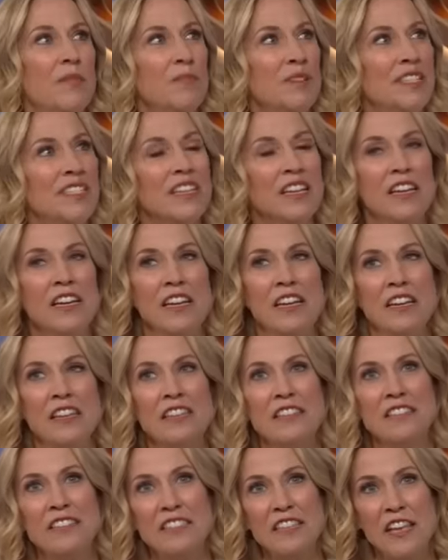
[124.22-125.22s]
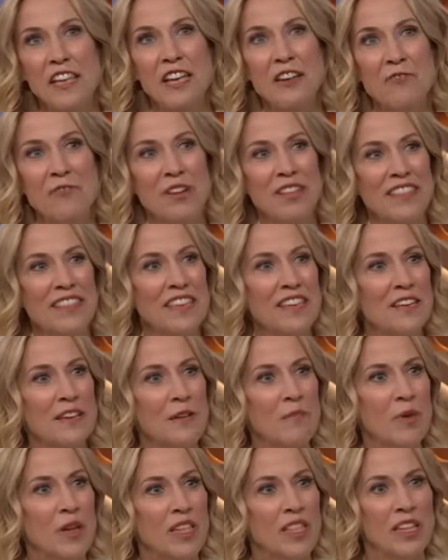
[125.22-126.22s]
had me sing, sing with
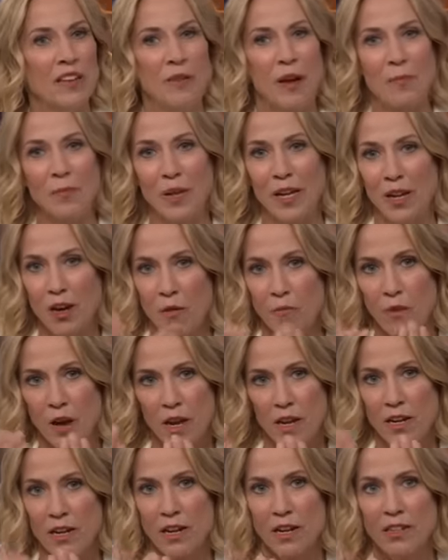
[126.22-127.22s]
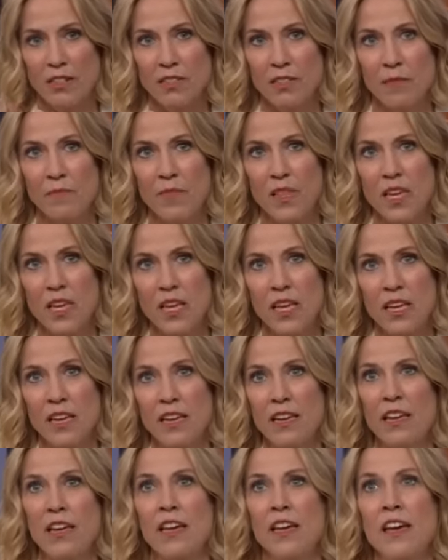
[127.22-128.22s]
him, and then I played harmonica on
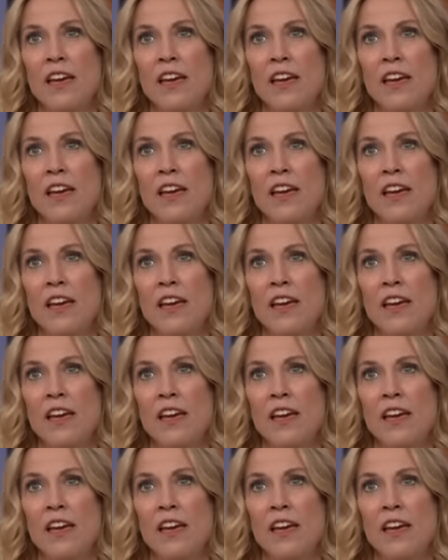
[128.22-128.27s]
something.